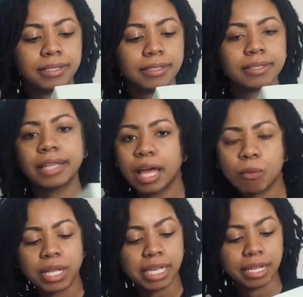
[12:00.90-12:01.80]
they didn't
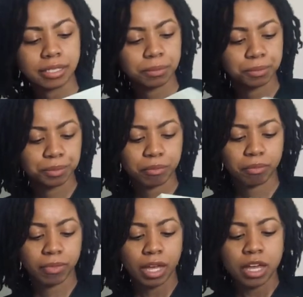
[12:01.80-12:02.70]
want to tell us.
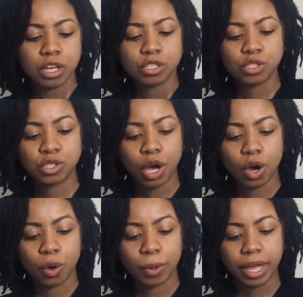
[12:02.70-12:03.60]

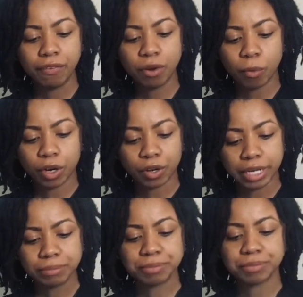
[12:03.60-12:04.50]
So if you're wondering,